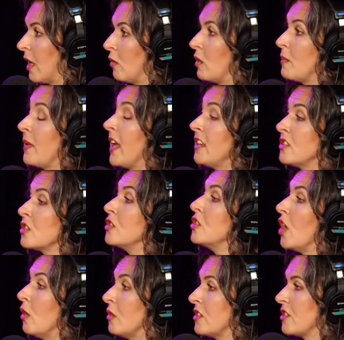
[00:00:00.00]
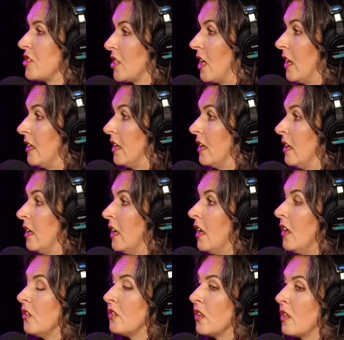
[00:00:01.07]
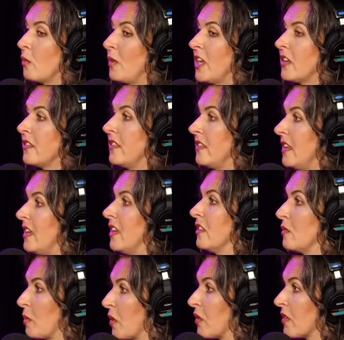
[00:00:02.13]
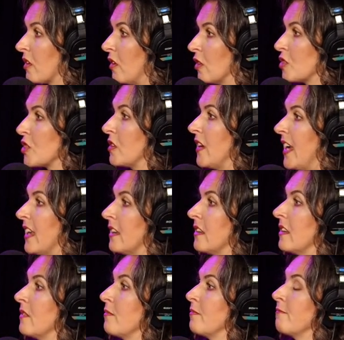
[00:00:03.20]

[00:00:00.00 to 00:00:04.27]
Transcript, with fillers: We paid to go to China so that we could see his birth culture and